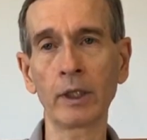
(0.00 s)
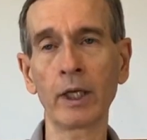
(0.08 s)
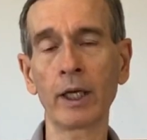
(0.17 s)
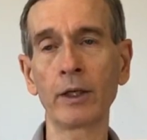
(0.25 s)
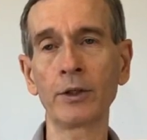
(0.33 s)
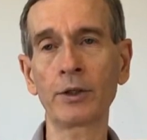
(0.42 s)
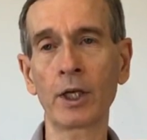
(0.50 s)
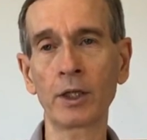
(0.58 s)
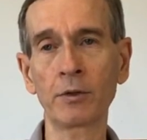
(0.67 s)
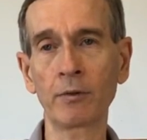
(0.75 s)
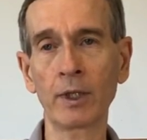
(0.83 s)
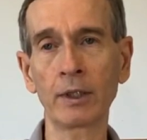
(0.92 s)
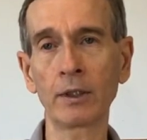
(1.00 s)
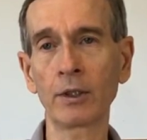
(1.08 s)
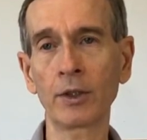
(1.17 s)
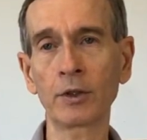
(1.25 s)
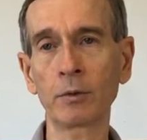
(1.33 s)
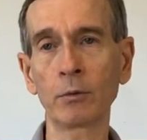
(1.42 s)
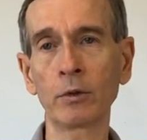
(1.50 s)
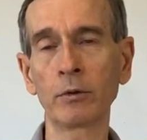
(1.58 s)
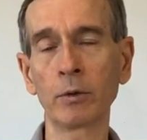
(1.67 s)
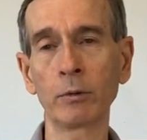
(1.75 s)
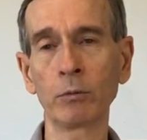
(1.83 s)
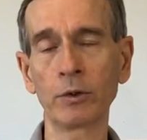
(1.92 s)
and it satisfied the
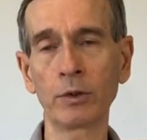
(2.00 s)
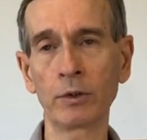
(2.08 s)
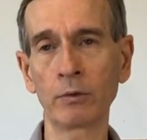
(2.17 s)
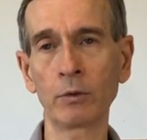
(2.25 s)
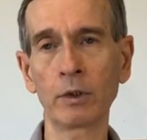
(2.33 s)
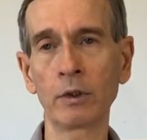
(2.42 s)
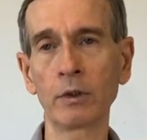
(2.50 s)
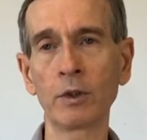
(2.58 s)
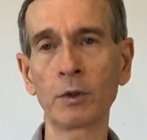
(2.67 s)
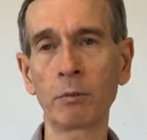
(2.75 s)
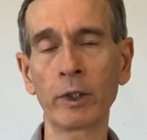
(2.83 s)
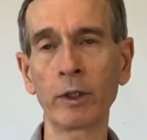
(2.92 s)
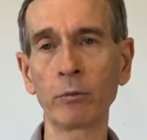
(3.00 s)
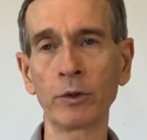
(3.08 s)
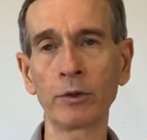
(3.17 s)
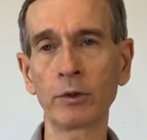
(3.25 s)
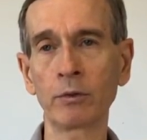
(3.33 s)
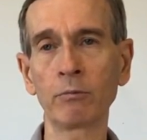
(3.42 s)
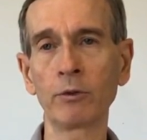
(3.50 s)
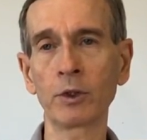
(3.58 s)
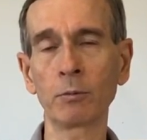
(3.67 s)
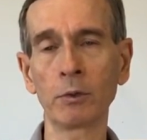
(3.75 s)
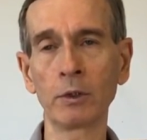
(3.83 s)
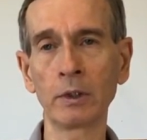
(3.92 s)
customer. The display was
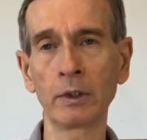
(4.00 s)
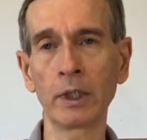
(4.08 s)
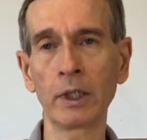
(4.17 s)
visible.